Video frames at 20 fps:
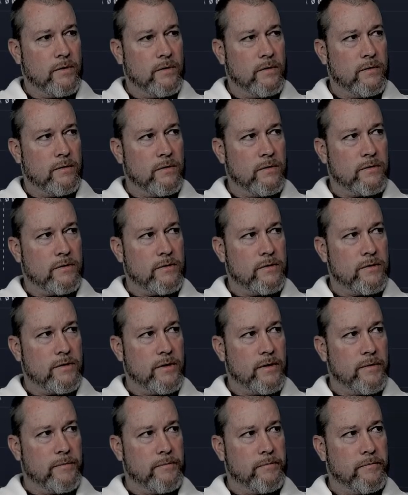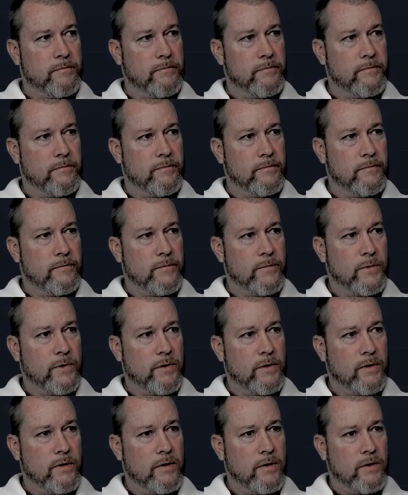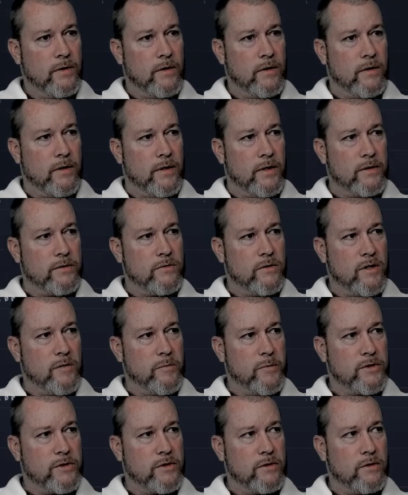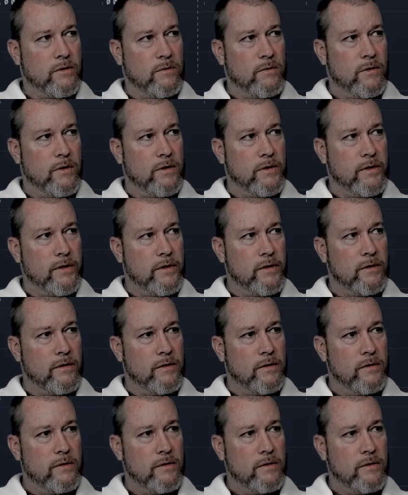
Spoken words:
Looks the same. Alright, so not much to go on here.